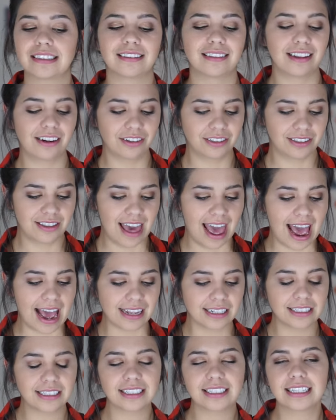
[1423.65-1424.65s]
there's
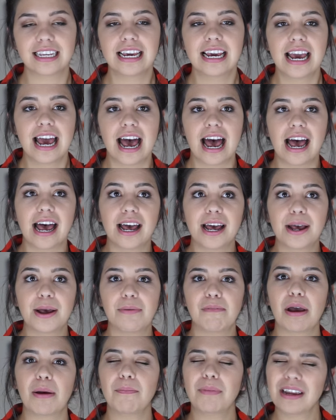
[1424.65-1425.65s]
that.
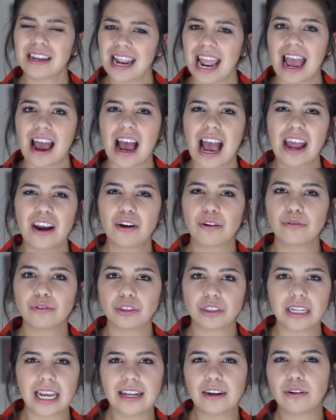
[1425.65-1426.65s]
Um, but yeah, I don't
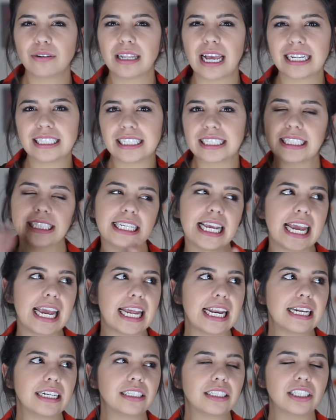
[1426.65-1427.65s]
I don't like to
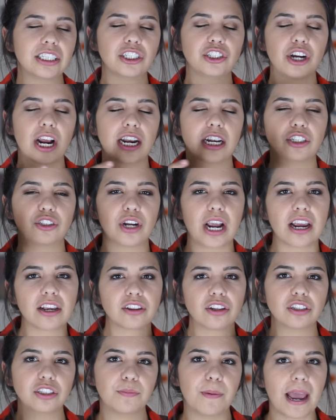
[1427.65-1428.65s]
tend to try to drag
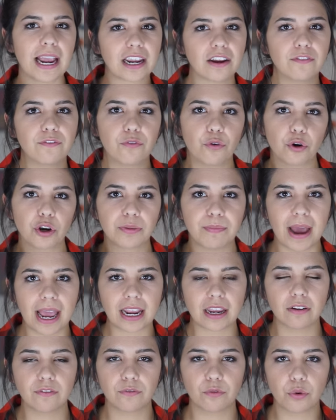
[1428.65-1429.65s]
those back and forth,
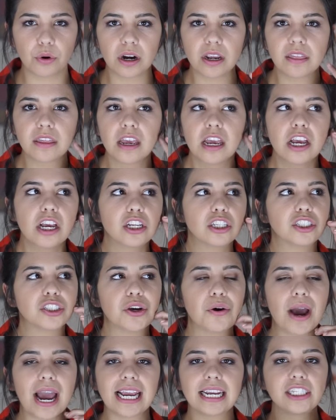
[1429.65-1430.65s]
back and forth.
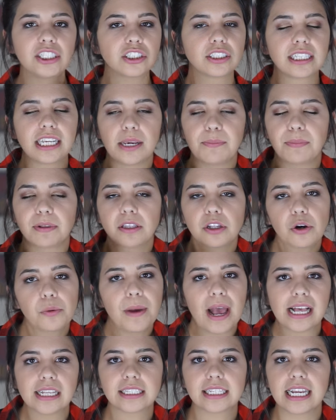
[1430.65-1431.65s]
So I just keep a little
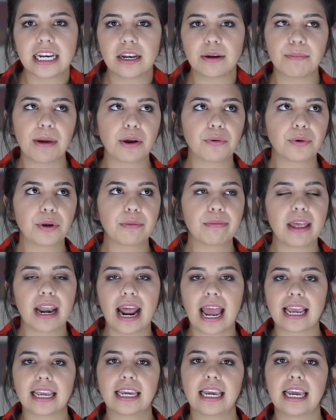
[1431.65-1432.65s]
basket in my room
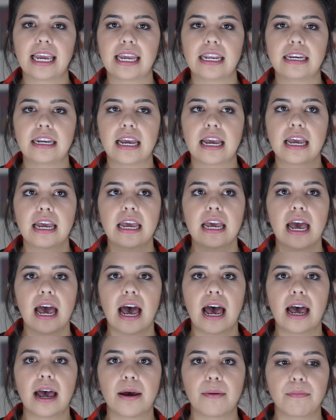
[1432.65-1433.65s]
that I can
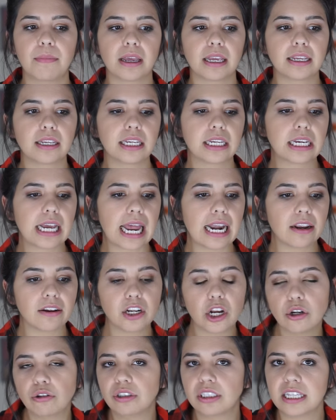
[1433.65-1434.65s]
um, kind of
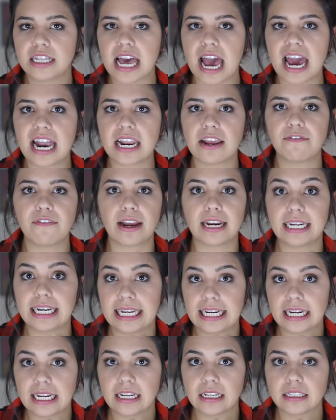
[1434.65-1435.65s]
go to that if I
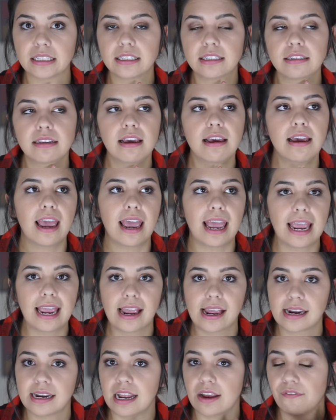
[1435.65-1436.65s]
need it.
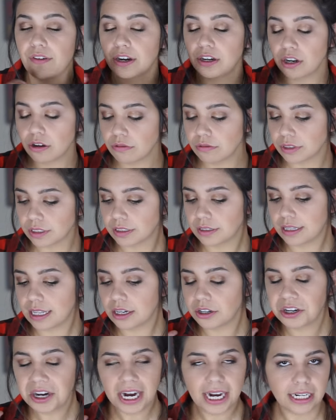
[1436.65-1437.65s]
And if I don't,
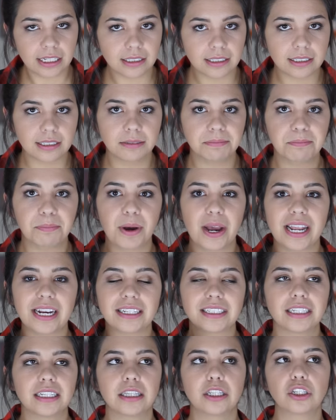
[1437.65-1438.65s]
then great
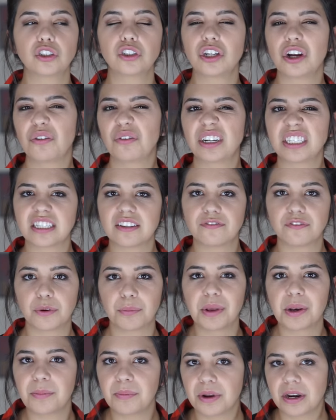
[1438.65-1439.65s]
but there's no reason for
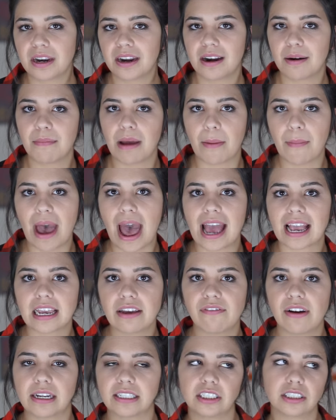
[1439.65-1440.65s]
me to put it in my bag
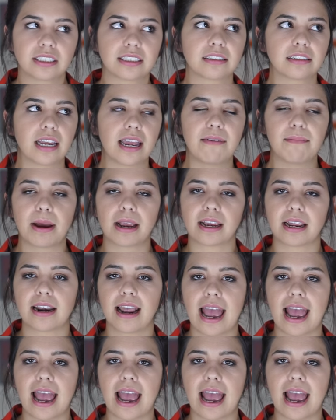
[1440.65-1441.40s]
if I just am I going